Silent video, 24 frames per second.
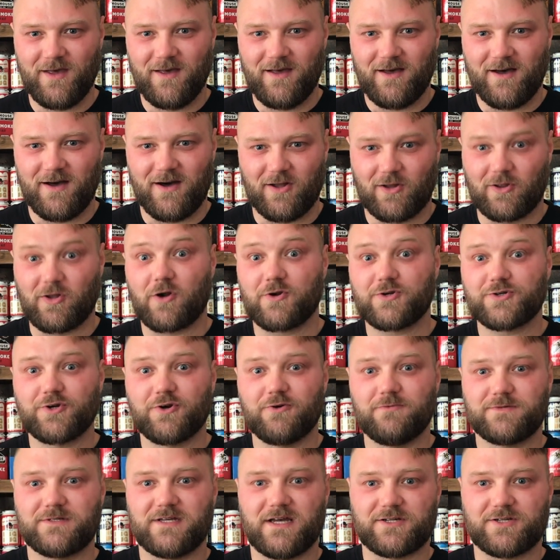Large
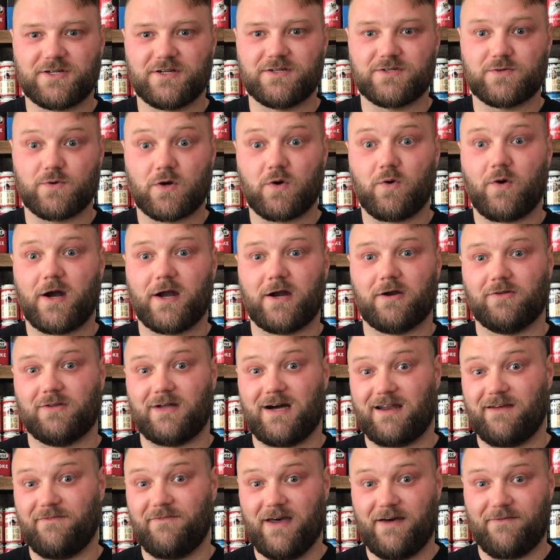group sessions require a
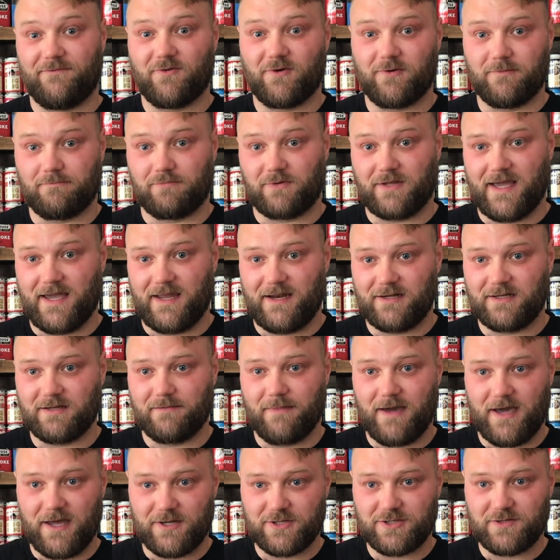lot of effort and planning to
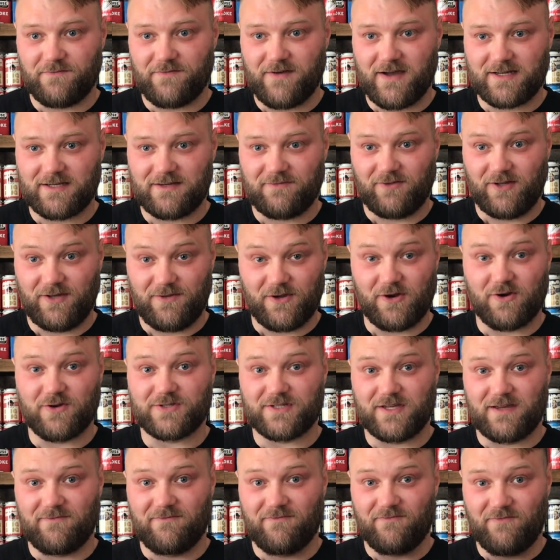manage effectively. There is
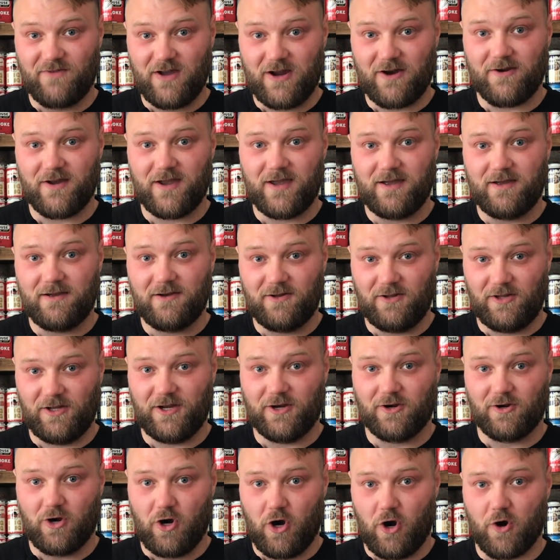a very
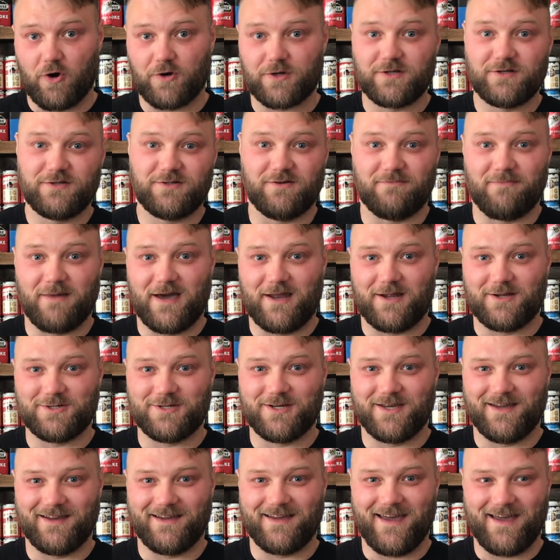clear art to
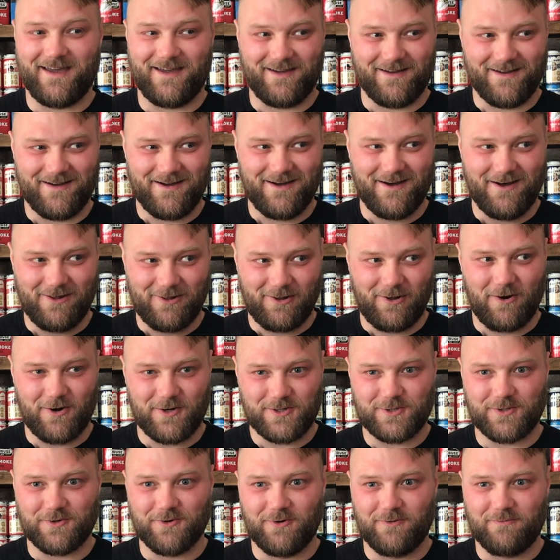managing a
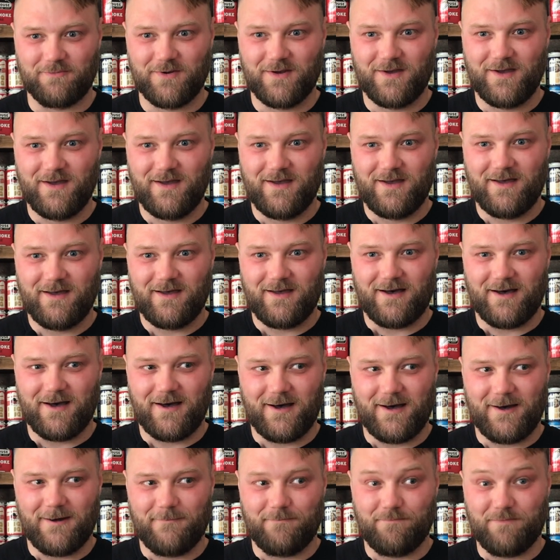large group
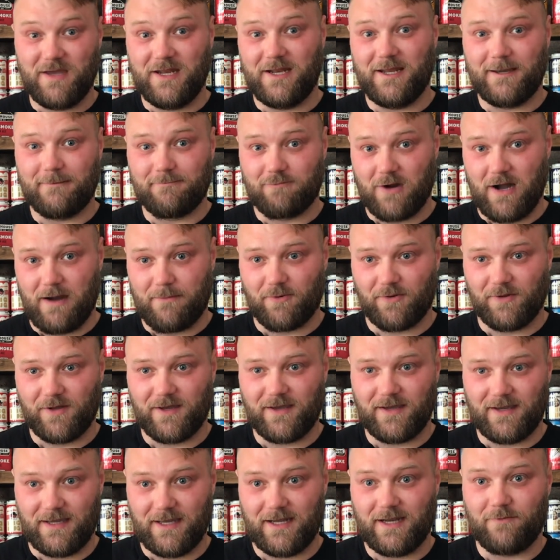meeting properly
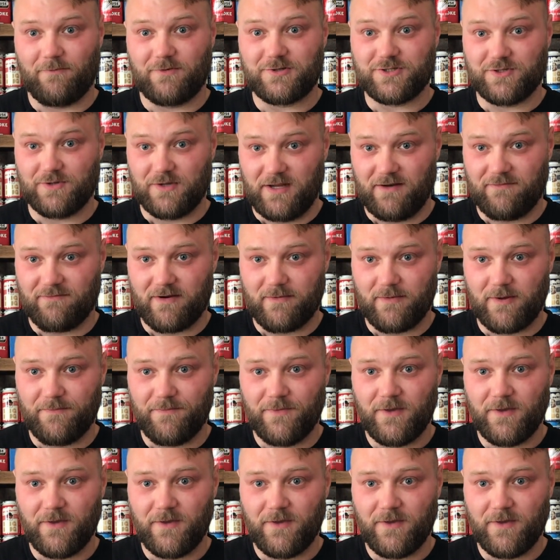and getting what you need from it.